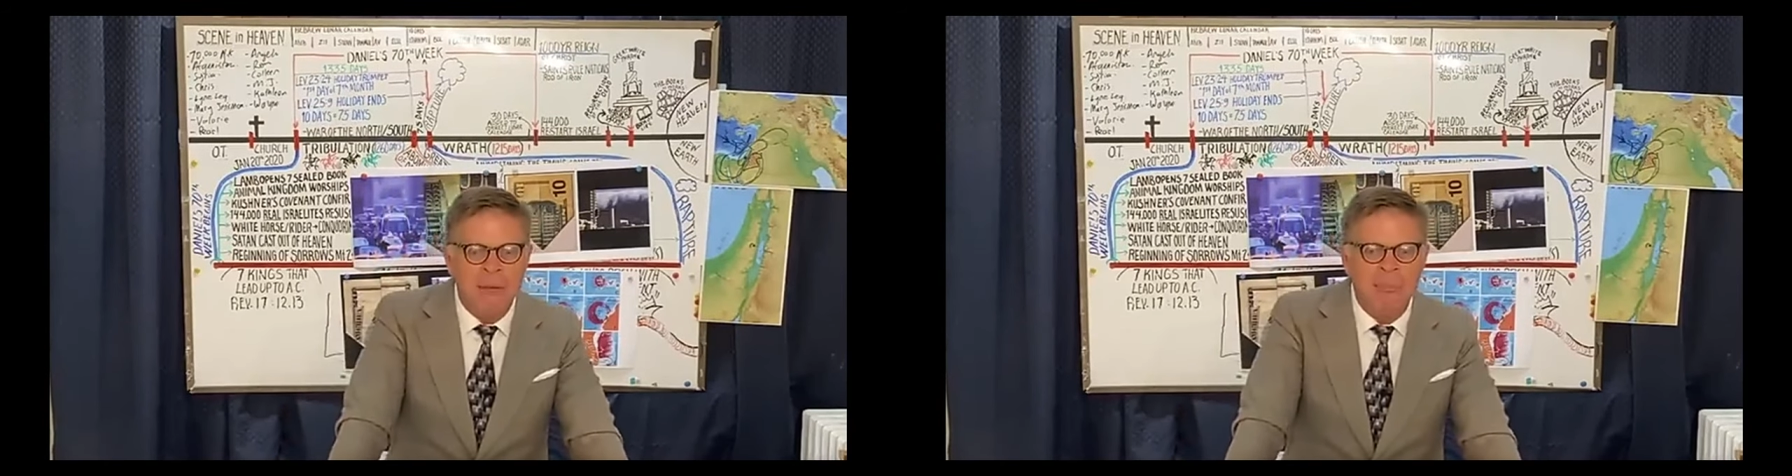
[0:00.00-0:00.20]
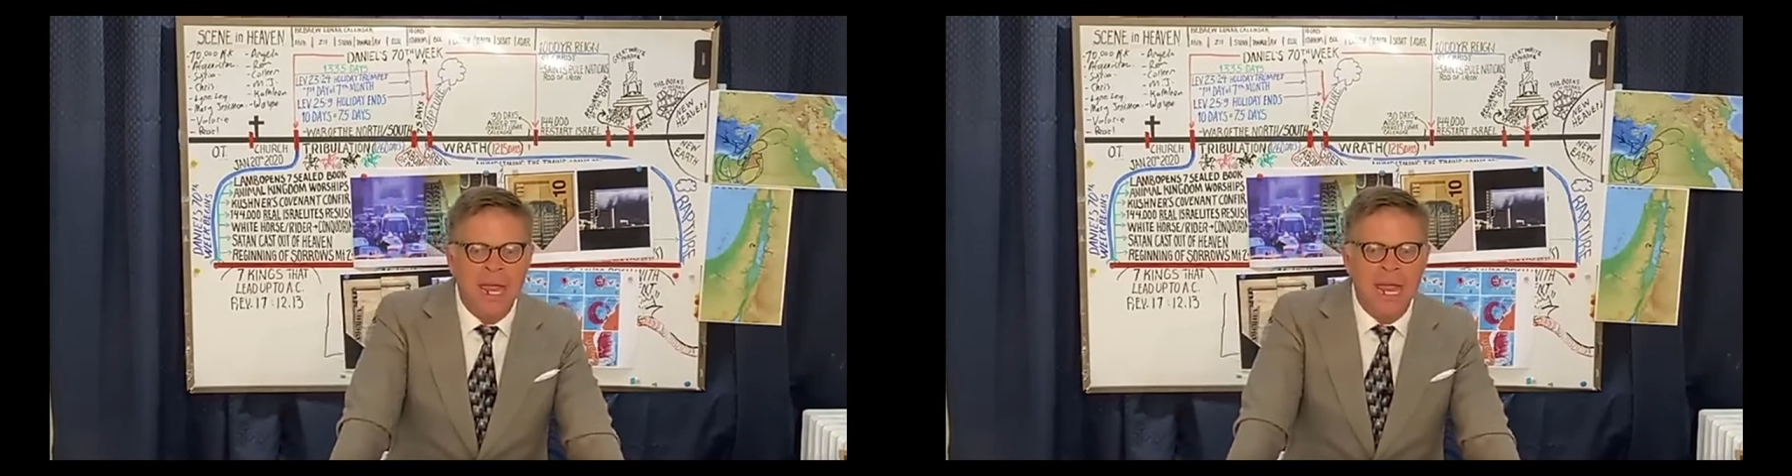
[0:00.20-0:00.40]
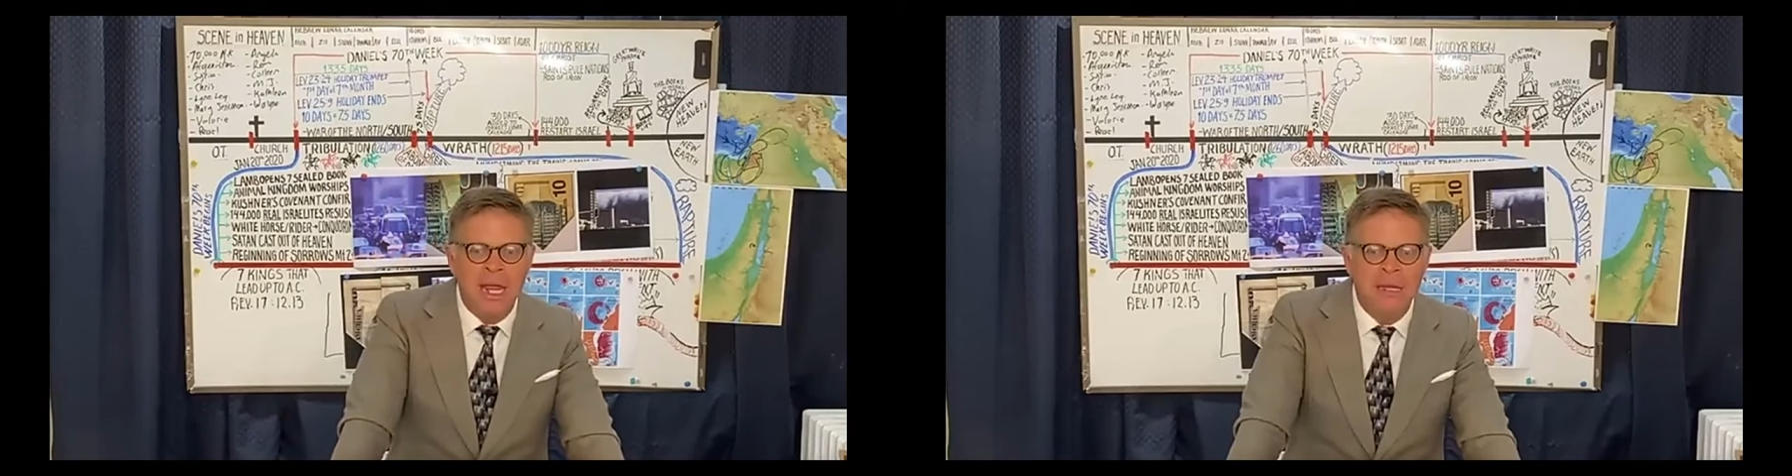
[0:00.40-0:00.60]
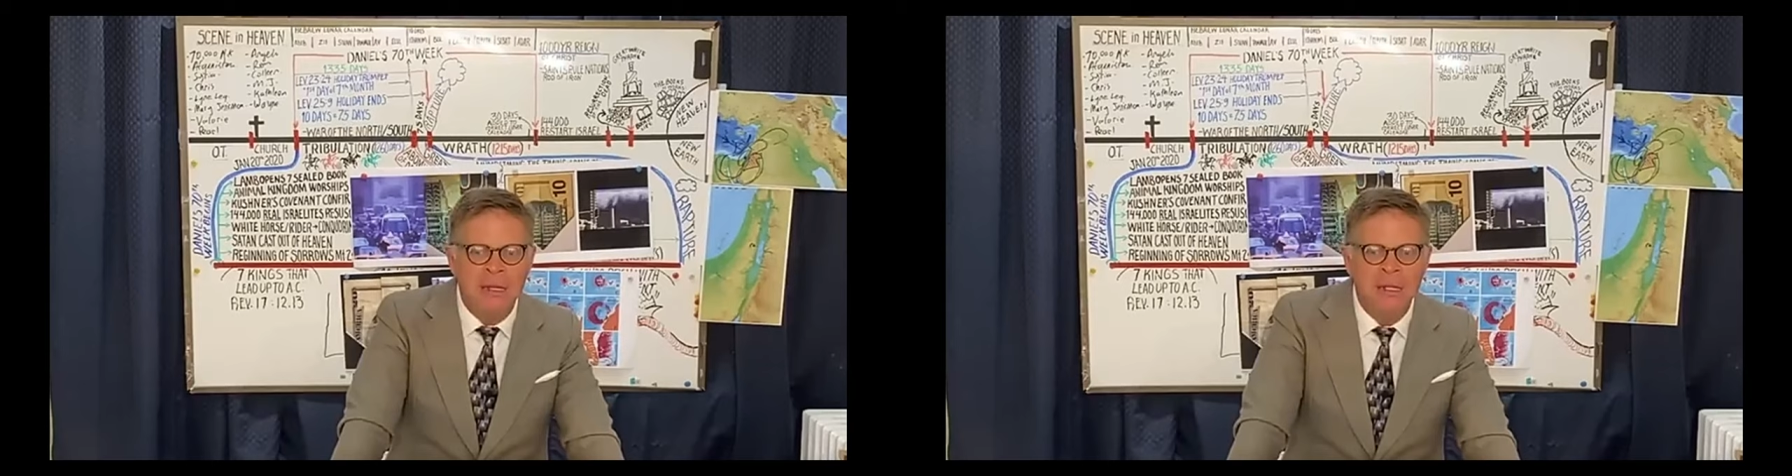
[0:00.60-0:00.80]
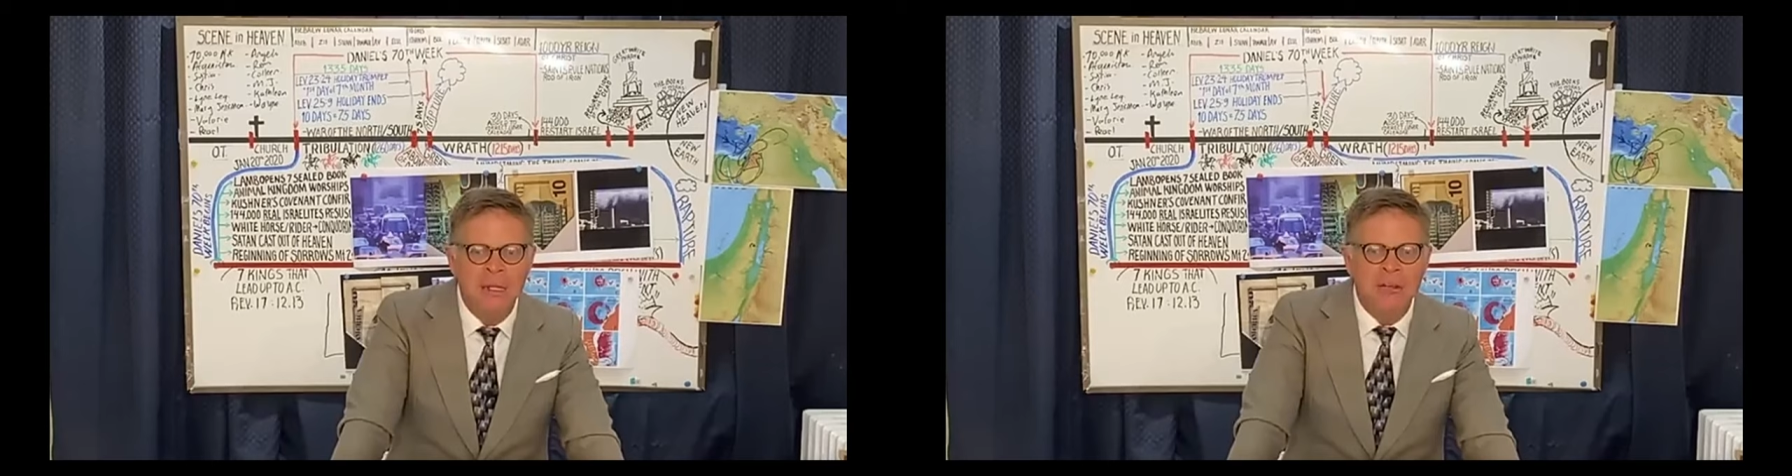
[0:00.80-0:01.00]
and
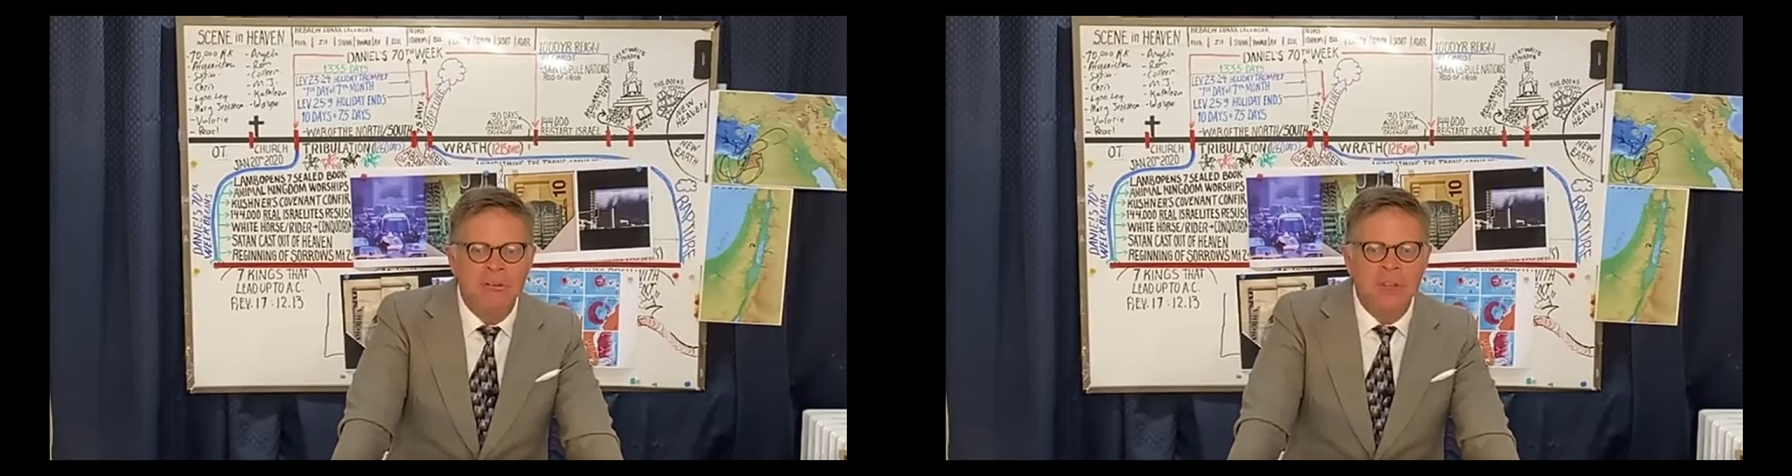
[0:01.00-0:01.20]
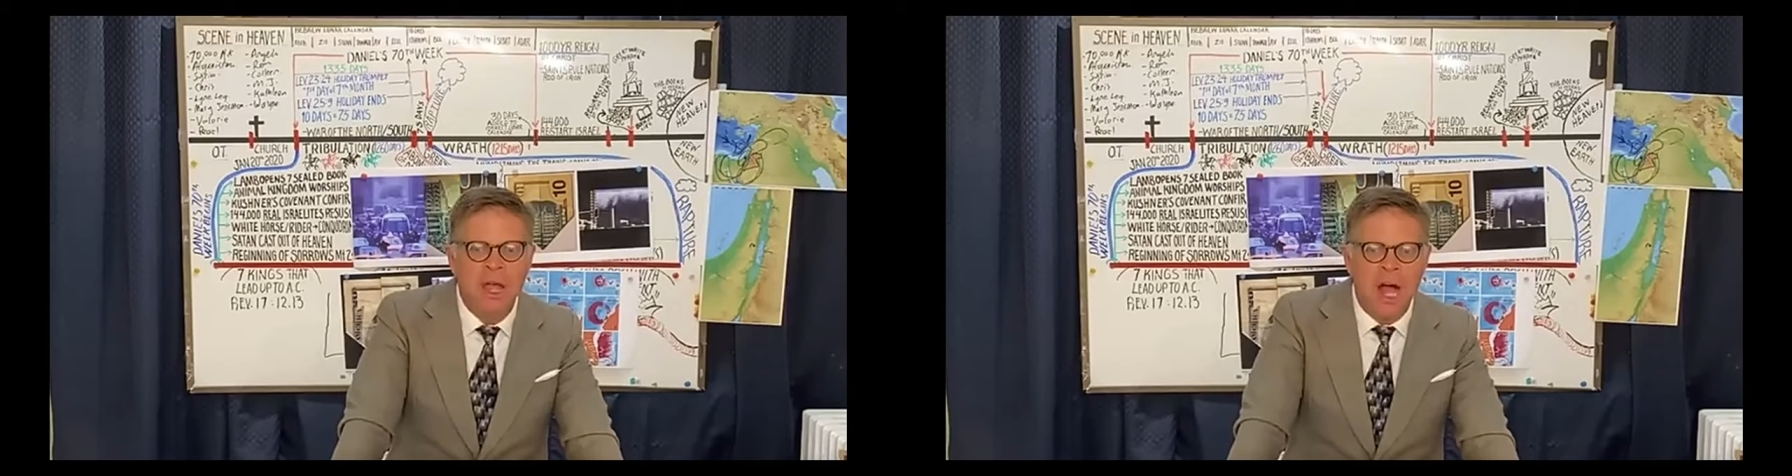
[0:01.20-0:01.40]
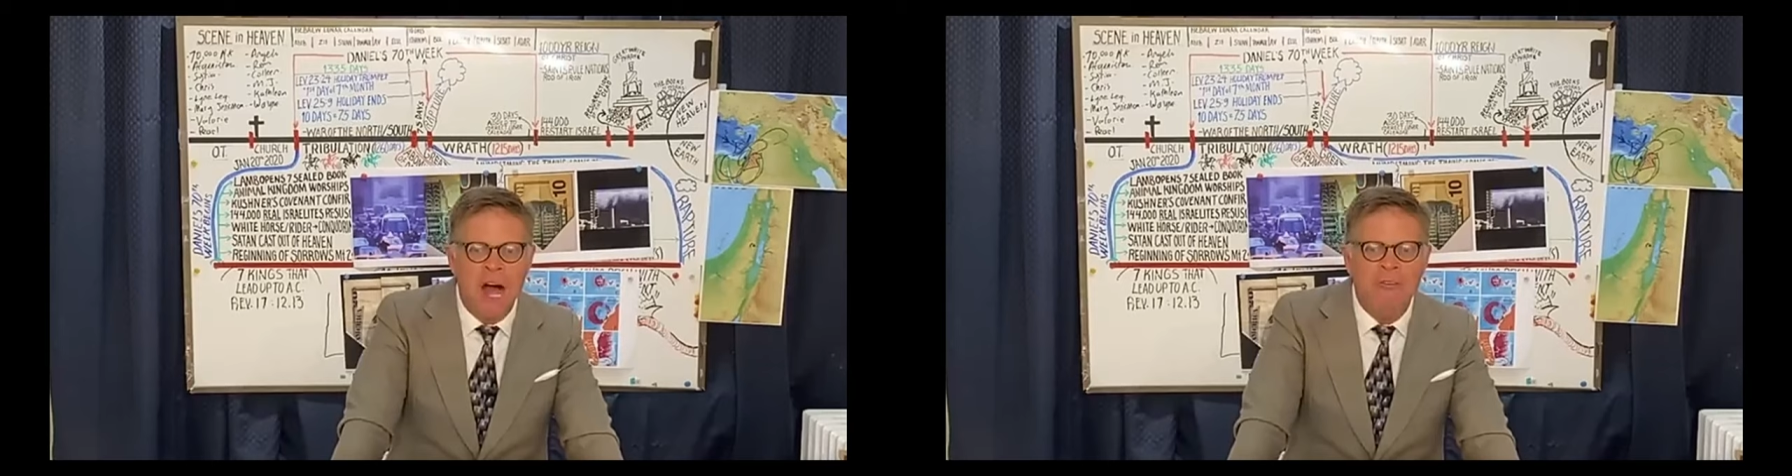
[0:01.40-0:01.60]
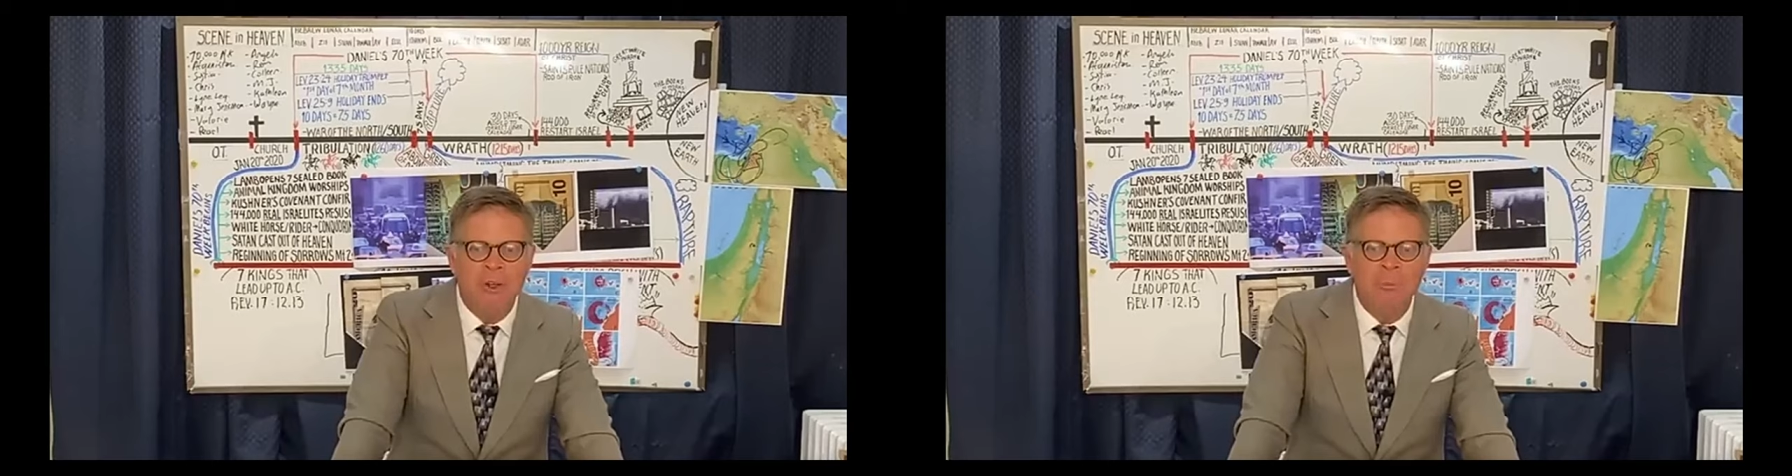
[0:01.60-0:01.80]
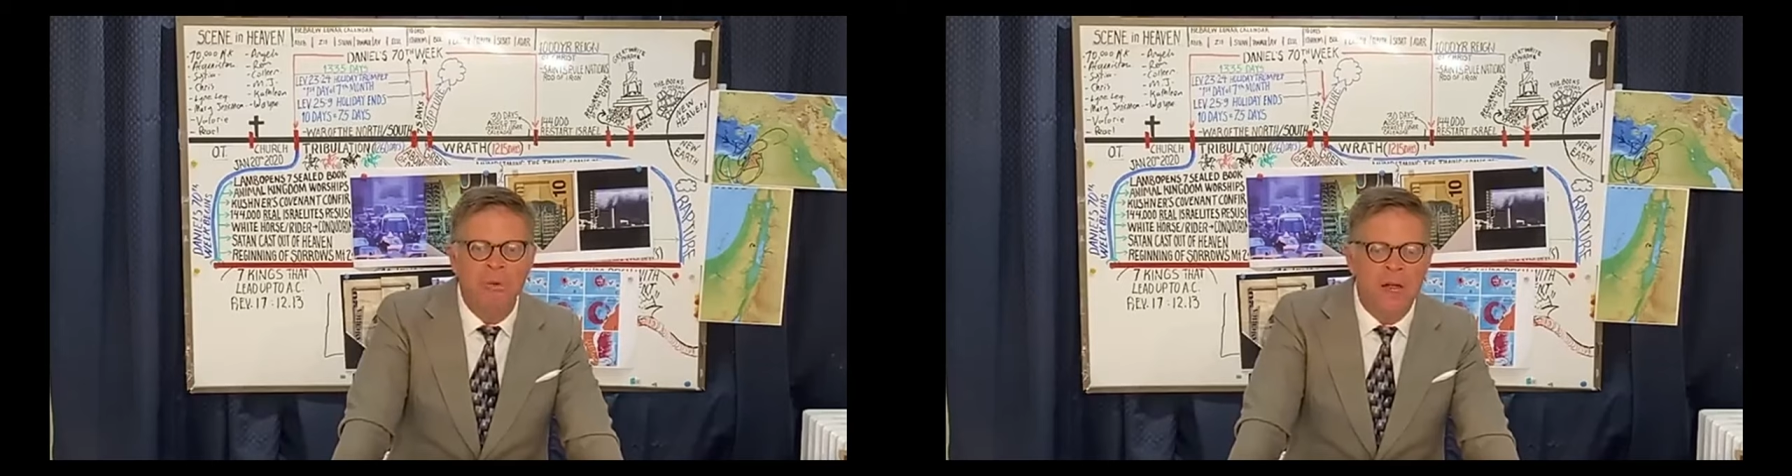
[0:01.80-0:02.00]
paid for the
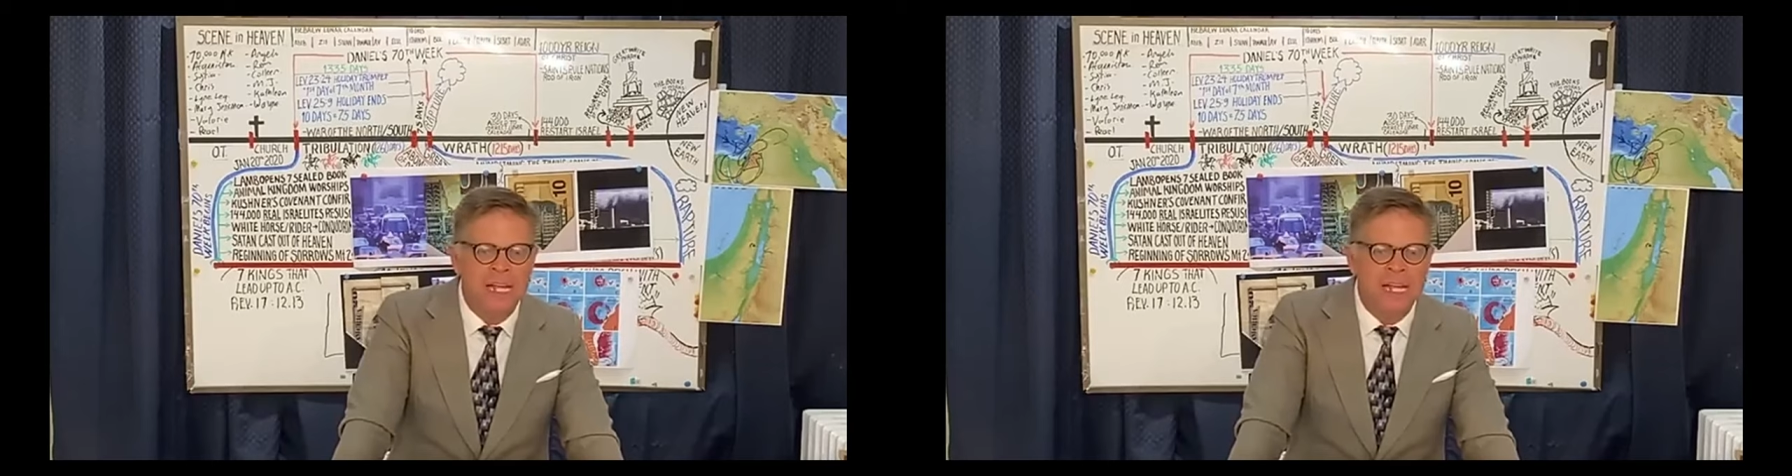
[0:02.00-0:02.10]
awful